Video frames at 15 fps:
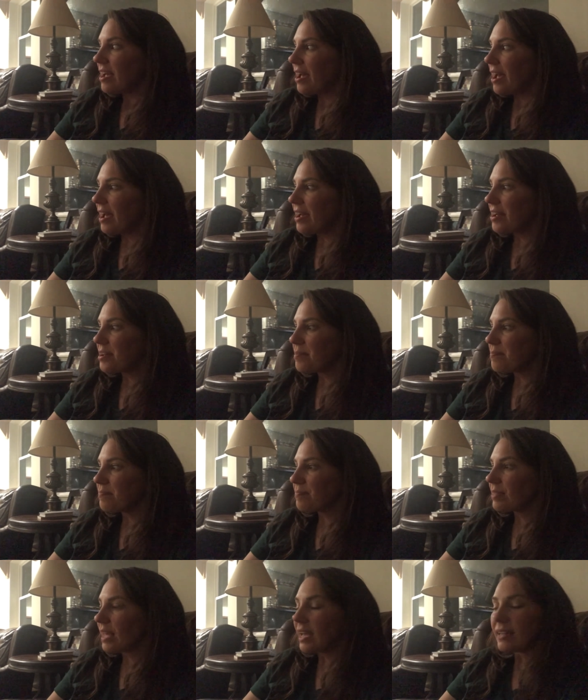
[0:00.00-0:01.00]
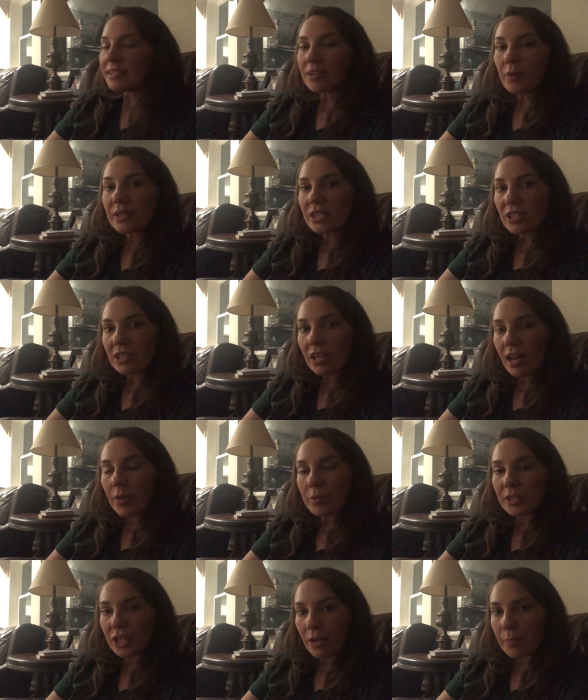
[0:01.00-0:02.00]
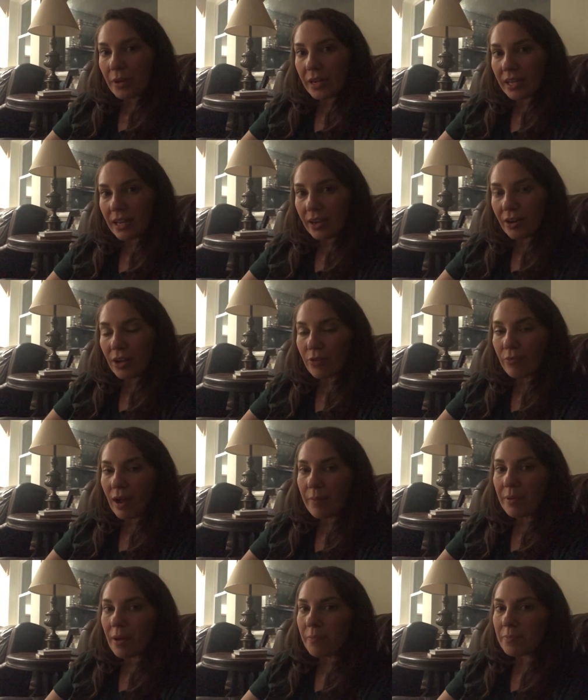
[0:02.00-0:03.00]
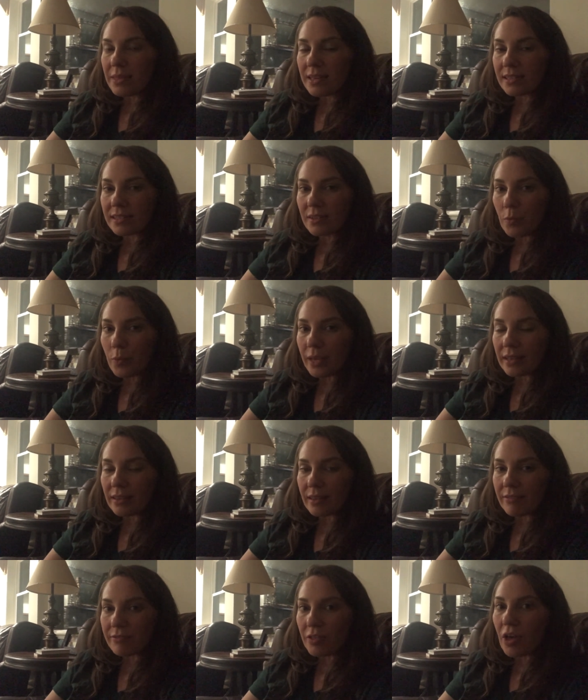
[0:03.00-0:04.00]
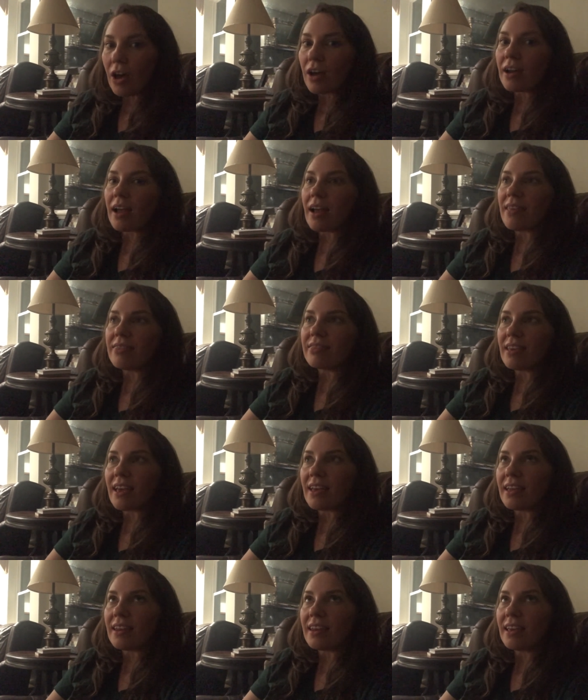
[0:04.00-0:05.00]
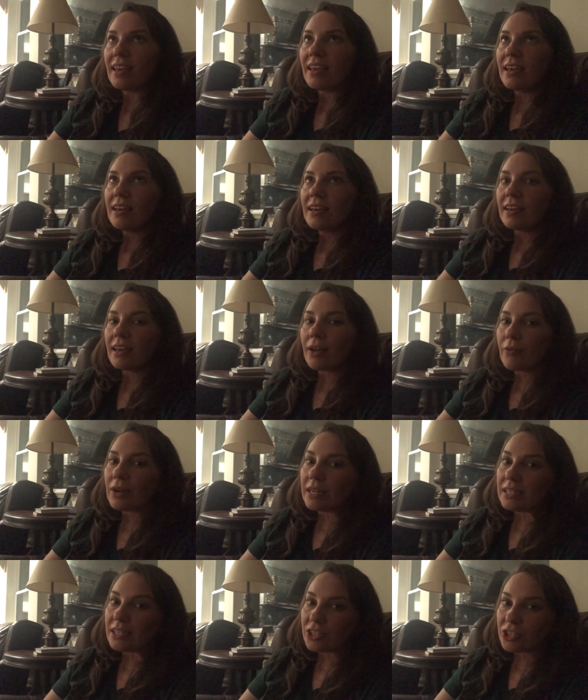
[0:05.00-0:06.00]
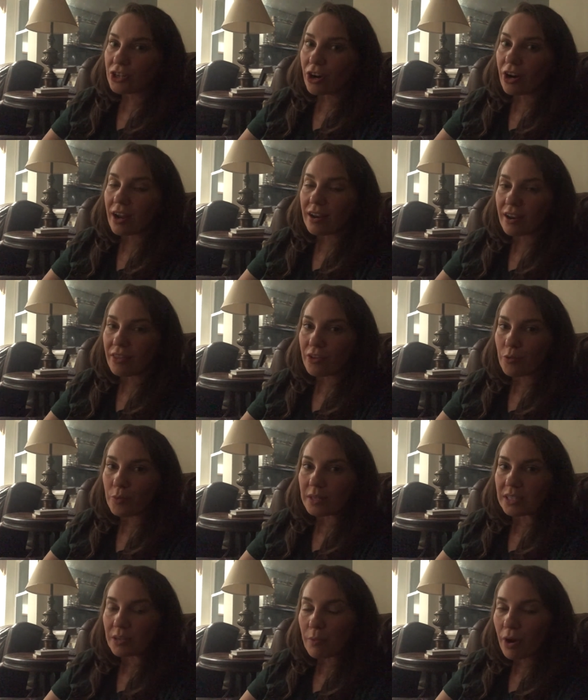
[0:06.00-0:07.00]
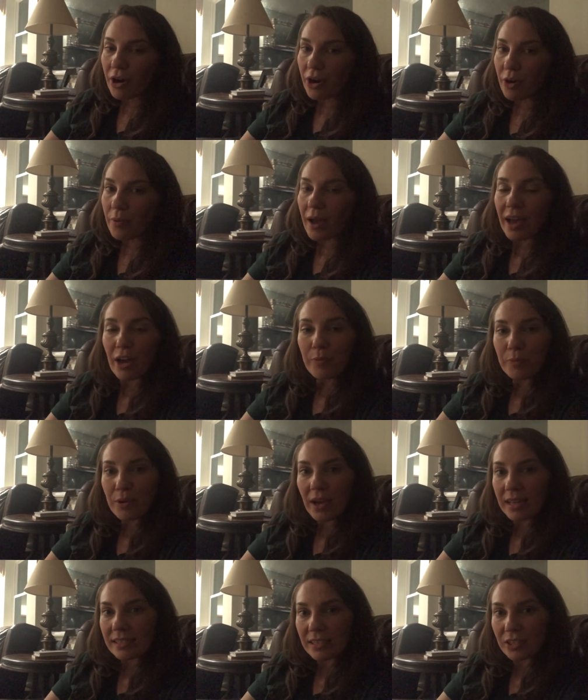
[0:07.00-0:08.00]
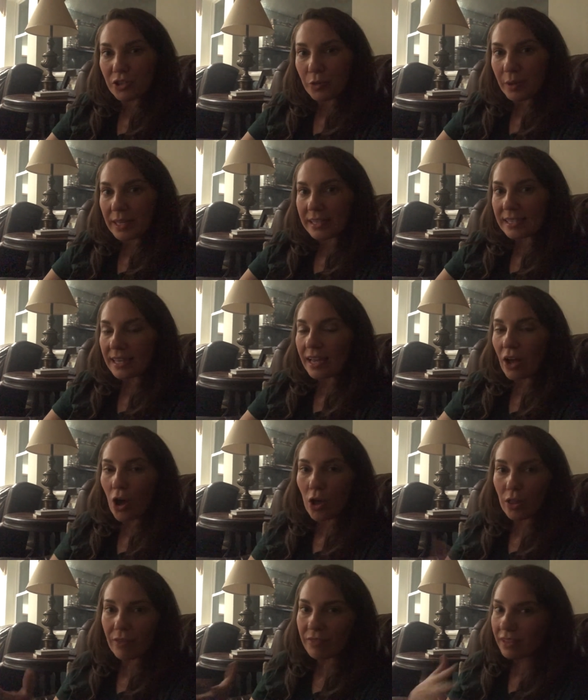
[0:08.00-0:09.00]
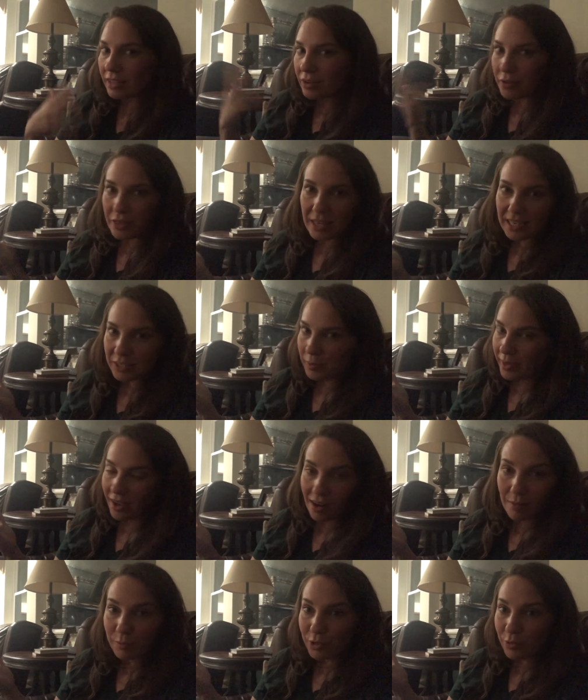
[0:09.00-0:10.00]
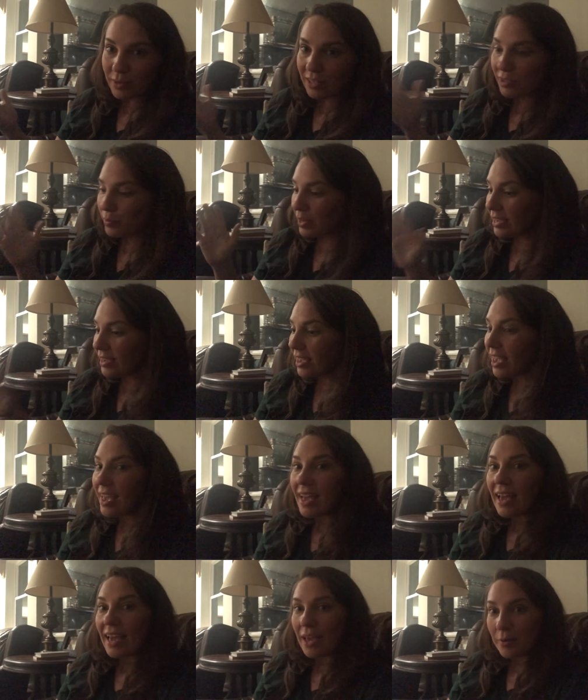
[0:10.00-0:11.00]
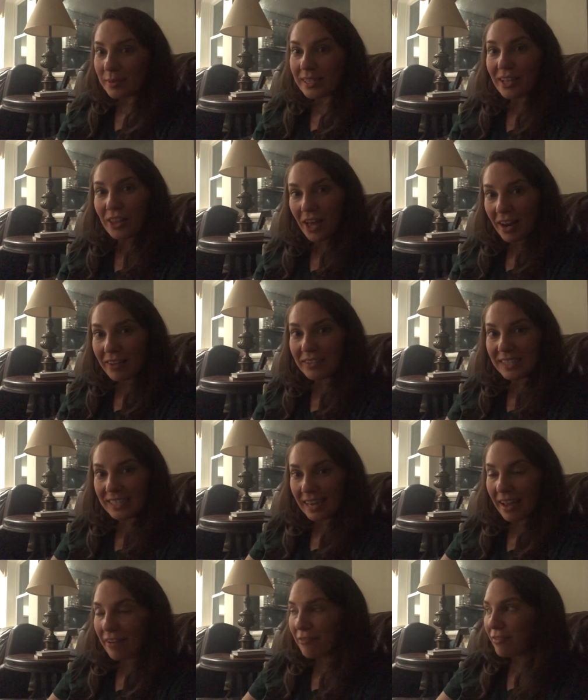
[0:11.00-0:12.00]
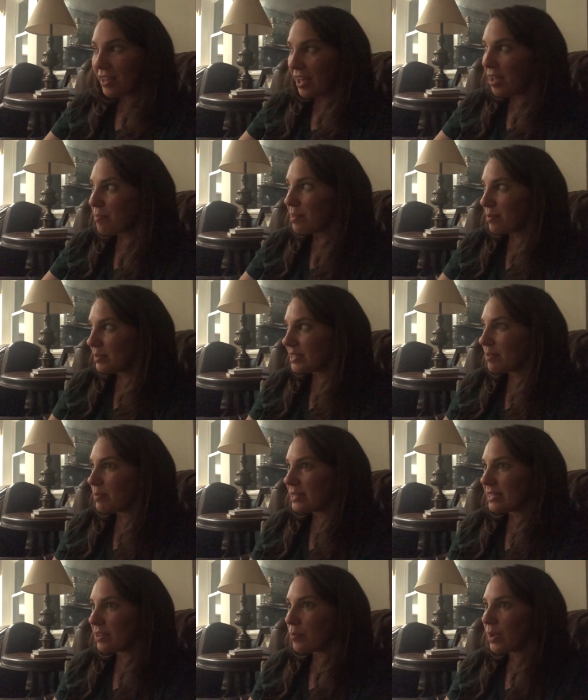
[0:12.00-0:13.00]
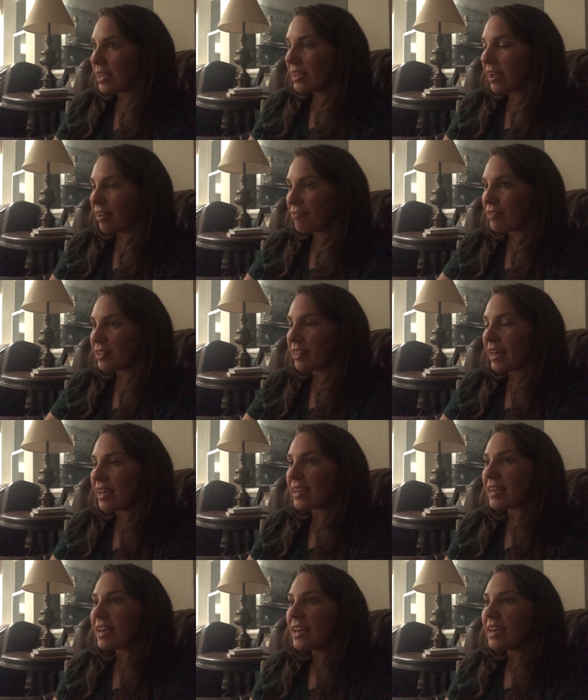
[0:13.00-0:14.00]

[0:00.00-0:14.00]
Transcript: Um, and so I just thought I would jump on here and wrap up this weekly vlog and then get ready to start another one tomorrow. I hope you guys enjoyed seeing all of the little things we got up to this week. It was a lot of stuff. Um, it was a busy week, I feel like.